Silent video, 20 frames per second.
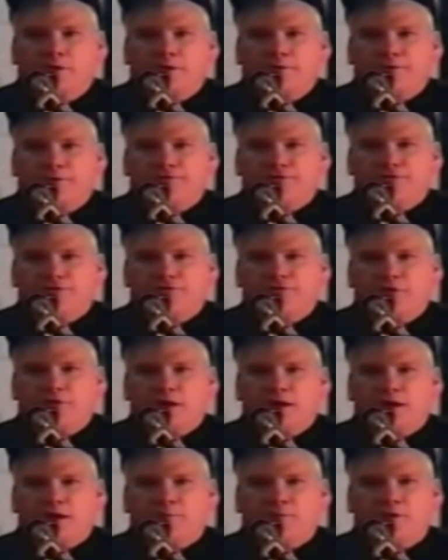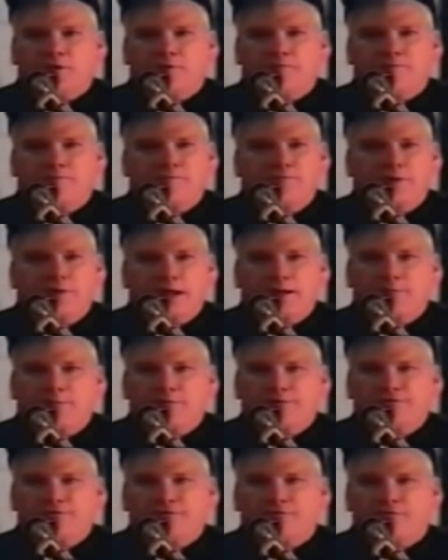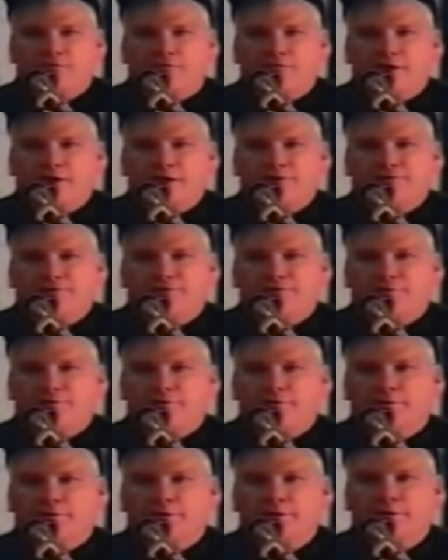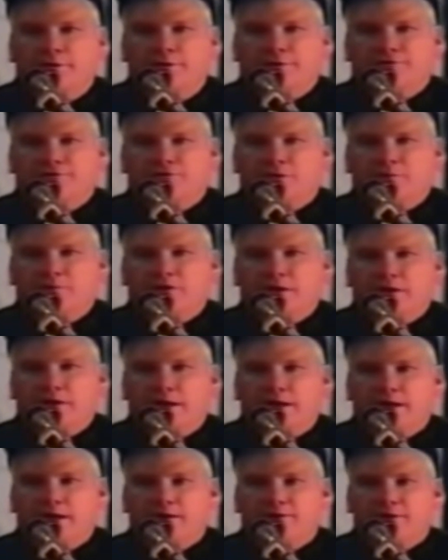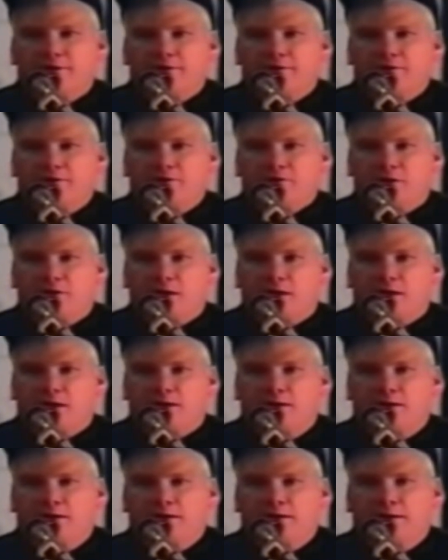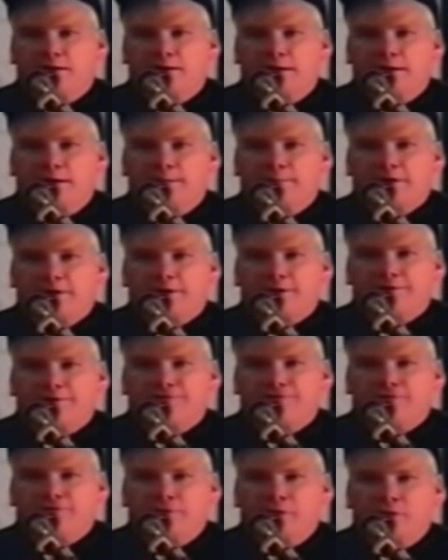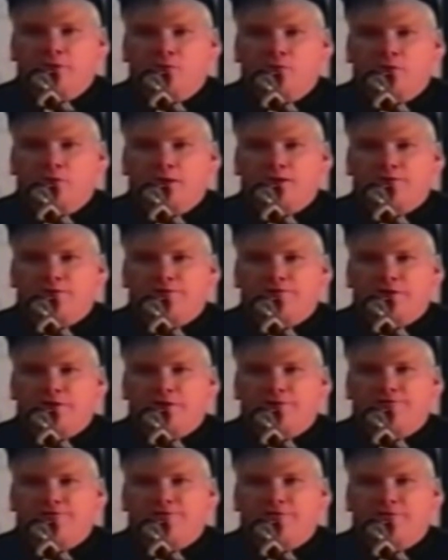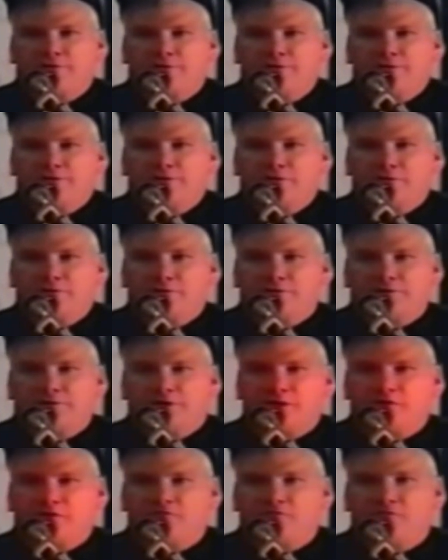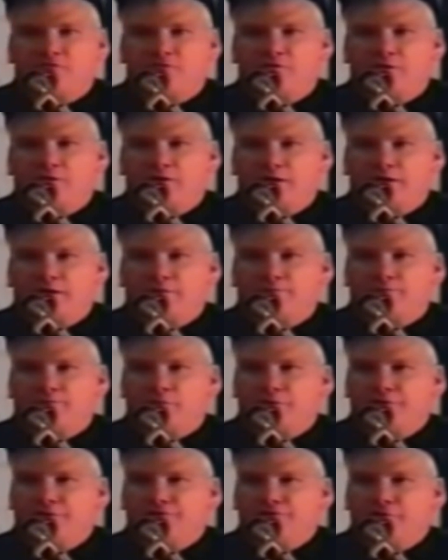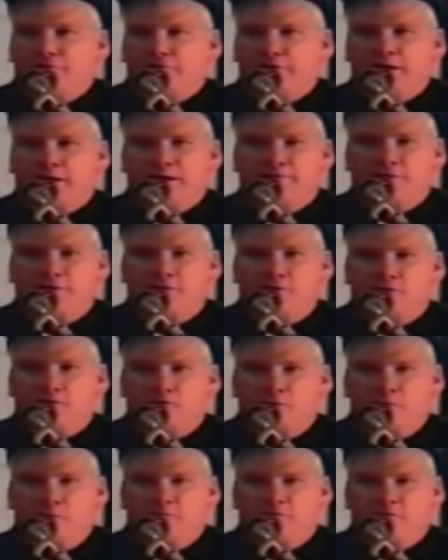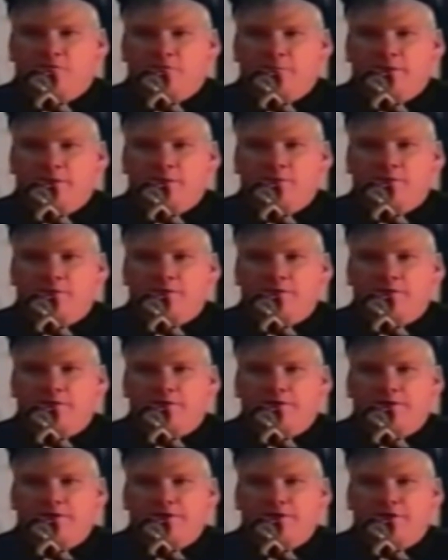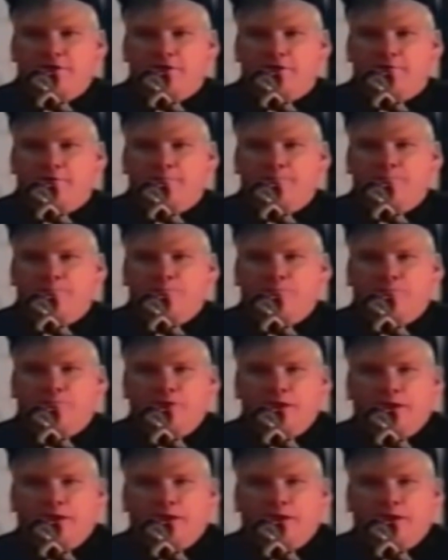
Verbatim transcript: Whether it's just a couple neighbors or friends or, or something, get out there and talk because one will tell two and two will tell four and then pretty soon you have a whole room full of people that are in the know.